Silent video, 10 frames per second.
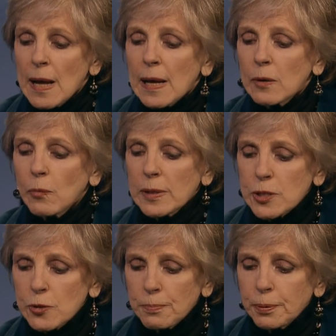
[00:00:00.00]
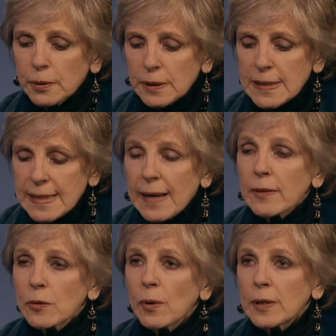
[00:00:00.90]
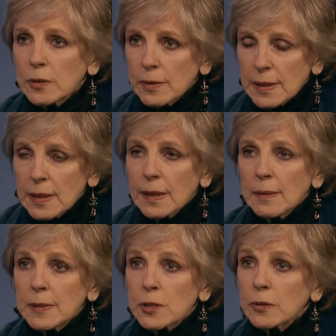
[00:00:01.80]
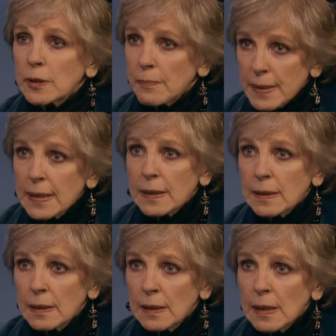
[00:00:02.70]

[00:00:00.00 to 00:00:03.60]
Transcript: And once you put together what your income is going to be,